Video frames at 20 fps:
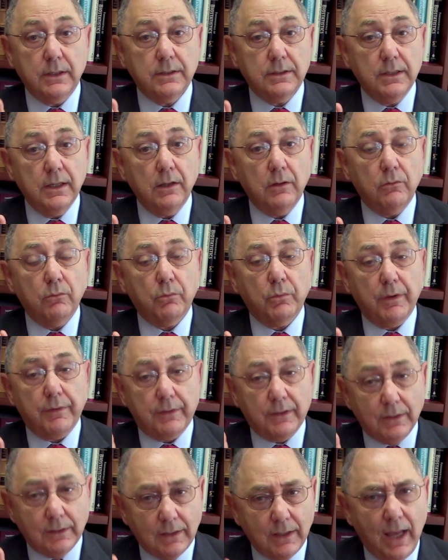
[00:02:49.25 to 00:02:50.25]
deal
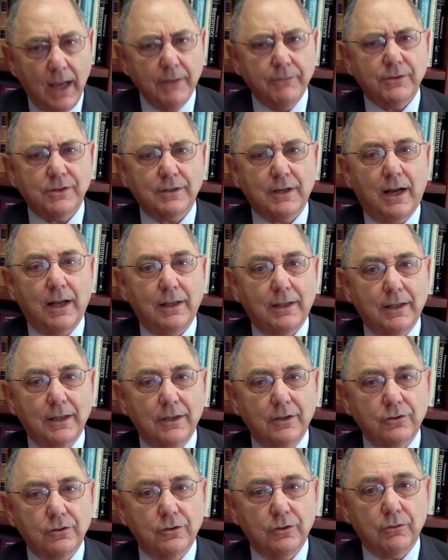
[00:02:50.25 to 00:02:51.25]
with lifestyle
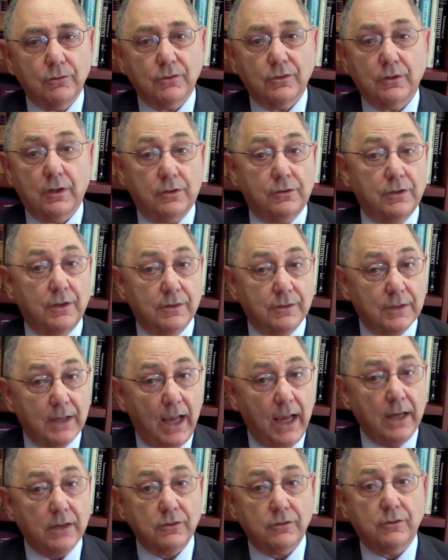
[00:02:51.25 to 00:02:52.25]
issues such as
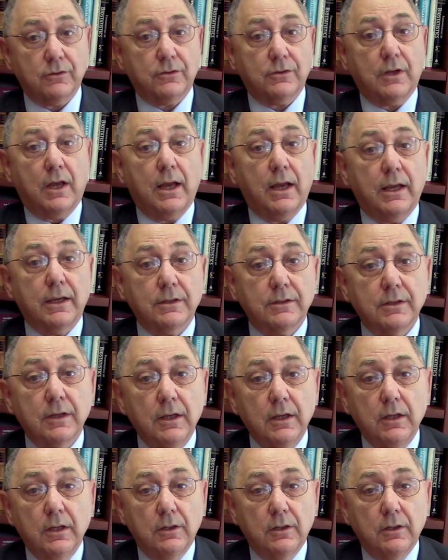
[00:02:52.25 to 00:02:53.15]
exercise,